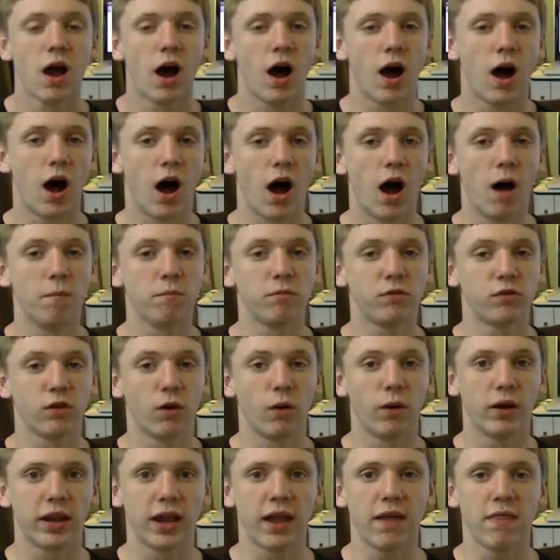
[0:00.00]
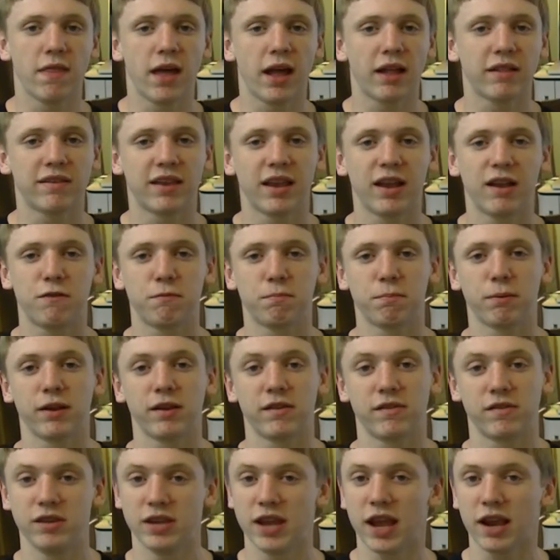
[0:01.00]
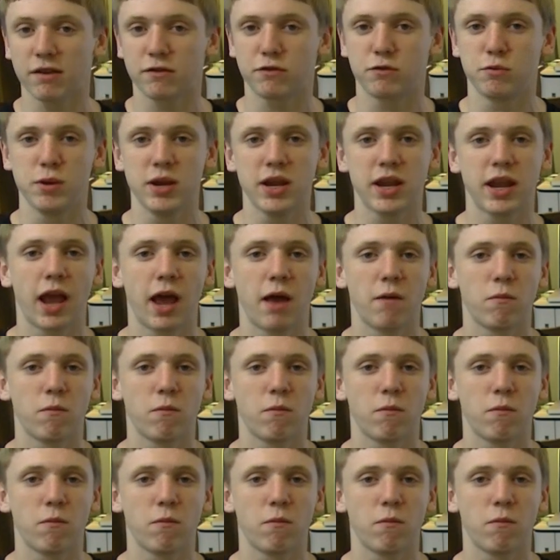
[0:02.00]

Um, so again, that takes place next week,